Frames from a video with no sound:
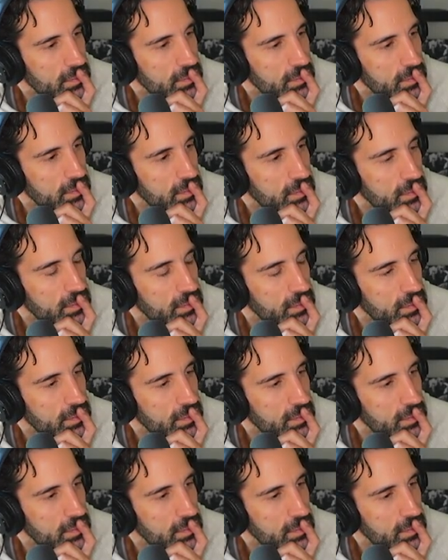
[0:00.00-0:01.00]

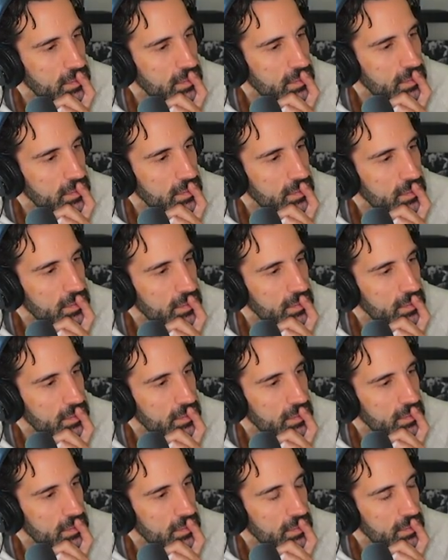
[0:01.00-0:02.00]

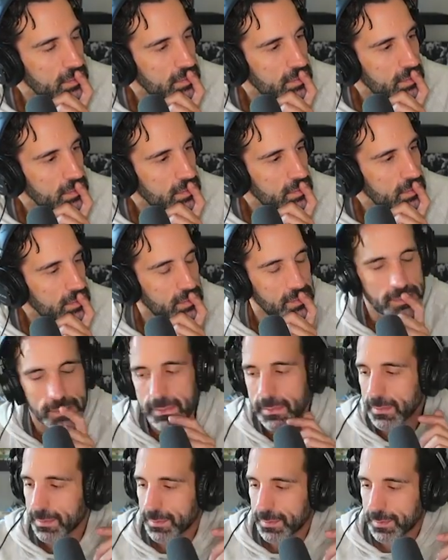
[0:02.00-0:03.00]

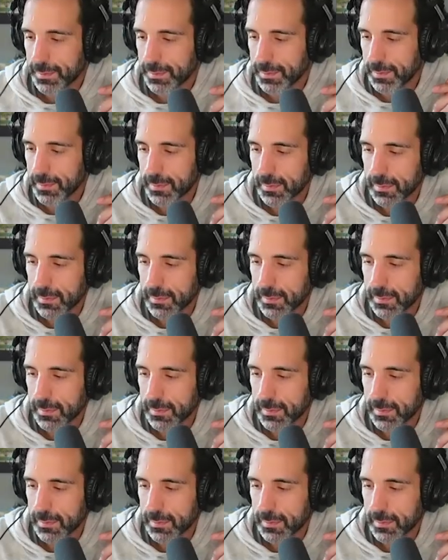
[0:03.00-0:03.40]
No words are spoken by the person on screen.